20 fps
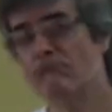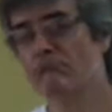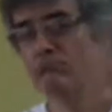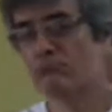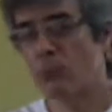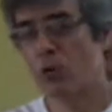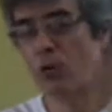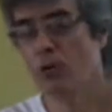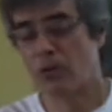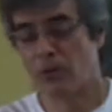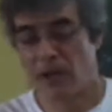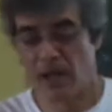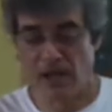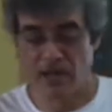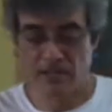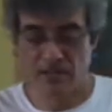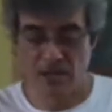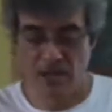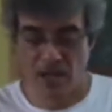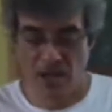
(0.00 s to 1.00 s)
more or
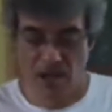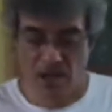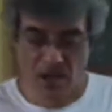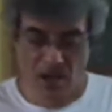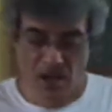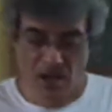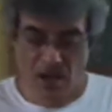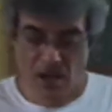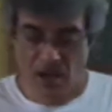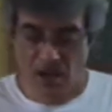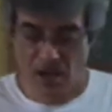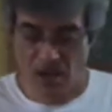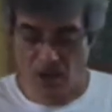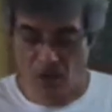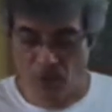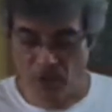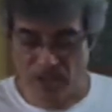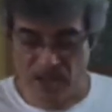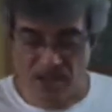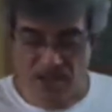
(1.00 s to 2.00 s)
less.
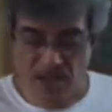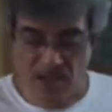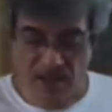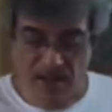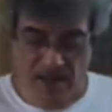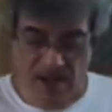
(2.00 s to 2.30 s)
Uh, we see